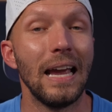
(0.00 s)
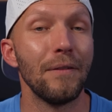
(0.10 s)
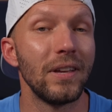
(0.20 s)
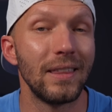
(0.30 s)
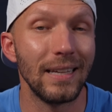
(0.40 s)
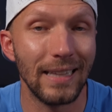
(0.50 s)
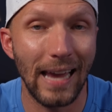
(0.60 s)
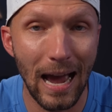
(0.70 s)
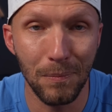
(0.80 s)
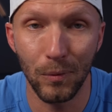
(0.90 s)
everything
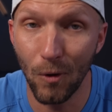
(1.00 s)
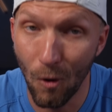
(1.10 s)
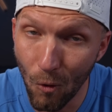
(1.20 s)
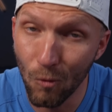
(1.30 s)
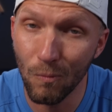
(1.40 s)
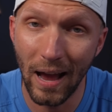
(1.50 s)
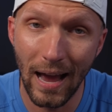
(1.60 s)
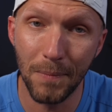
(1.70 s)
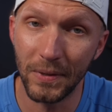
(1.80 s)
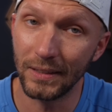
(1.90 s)
the Apple Home
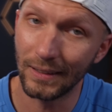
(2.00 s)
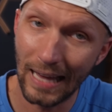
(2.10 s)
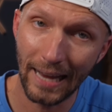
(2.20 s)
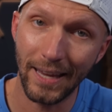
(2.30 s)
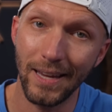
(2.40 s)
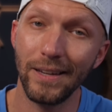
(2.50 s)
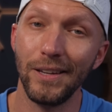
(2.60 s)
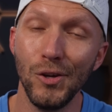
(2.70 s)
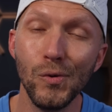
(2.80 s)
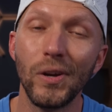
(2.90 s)
app is lacking,
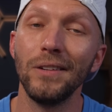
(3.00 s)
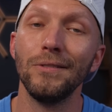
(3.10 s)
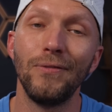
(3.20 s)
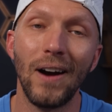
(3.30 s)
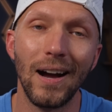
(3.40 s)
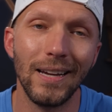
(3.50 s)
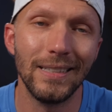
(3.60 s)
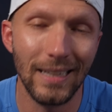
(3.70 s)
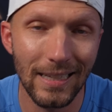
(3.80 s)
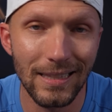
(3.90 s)
you can
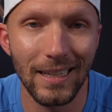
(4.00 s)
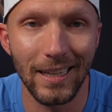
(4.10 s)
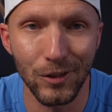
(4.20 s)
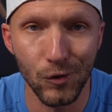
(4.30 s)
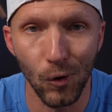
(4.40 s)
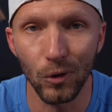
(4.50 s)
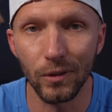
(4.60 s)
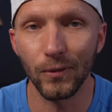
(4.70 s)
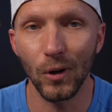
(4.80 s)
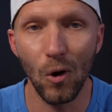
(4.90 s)
find in the
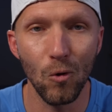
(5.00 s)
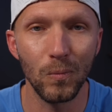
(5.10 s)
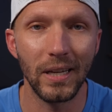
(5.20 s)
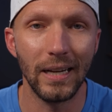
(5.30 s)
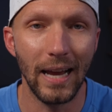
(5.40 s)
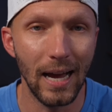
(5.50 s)
controller for HomeKit